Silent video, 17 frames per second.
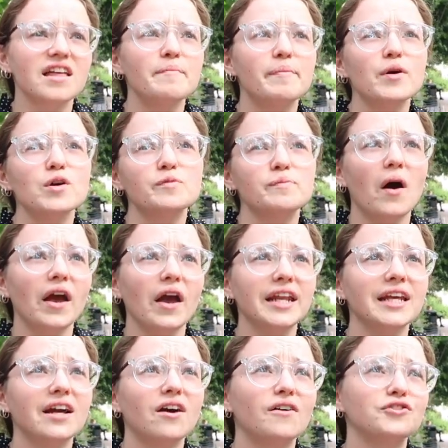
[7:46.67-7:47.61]
they're both
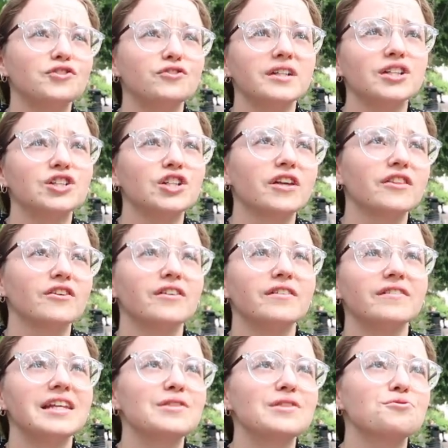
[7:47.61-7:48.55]
pining after each other,
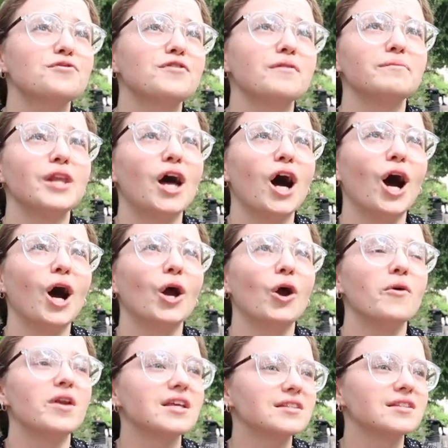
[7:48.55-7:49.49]
and neither of them
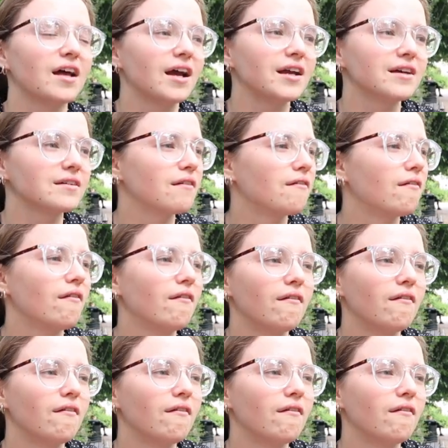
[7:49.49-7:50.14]
know. I hate that.